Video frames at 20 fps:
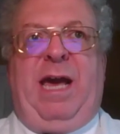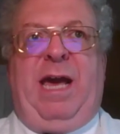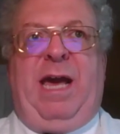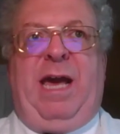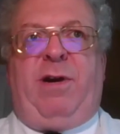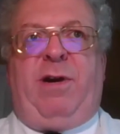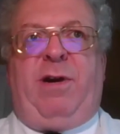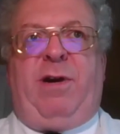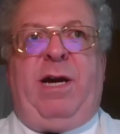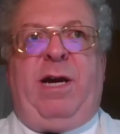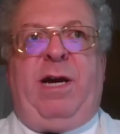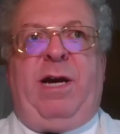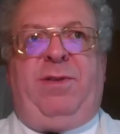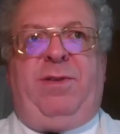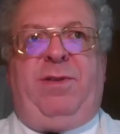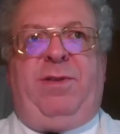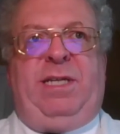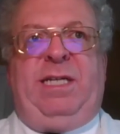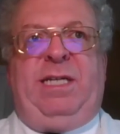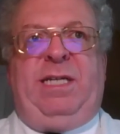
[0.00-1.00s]
healthy
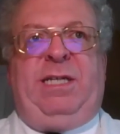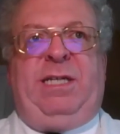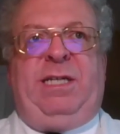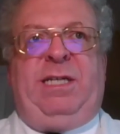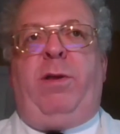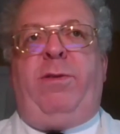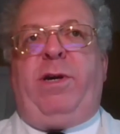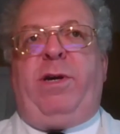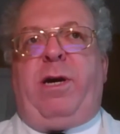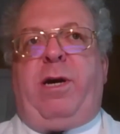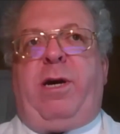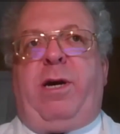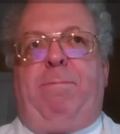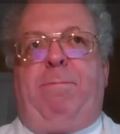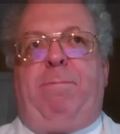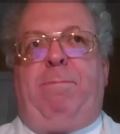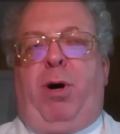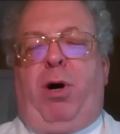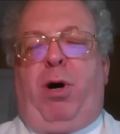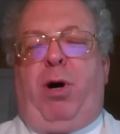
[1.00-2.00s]
tissue, all the
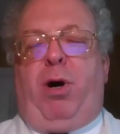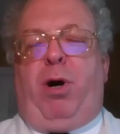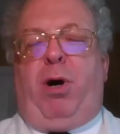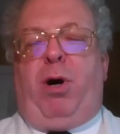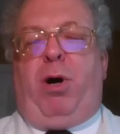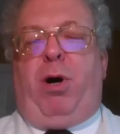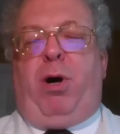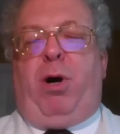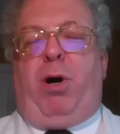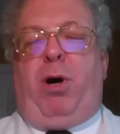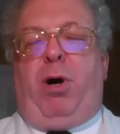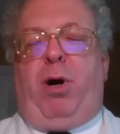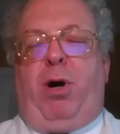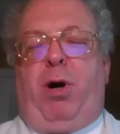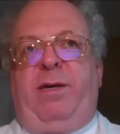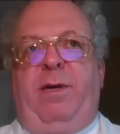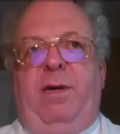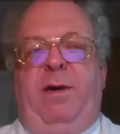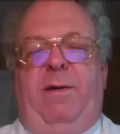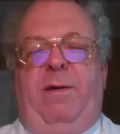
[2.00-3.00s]
components like
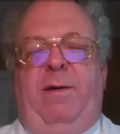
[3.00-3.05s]
the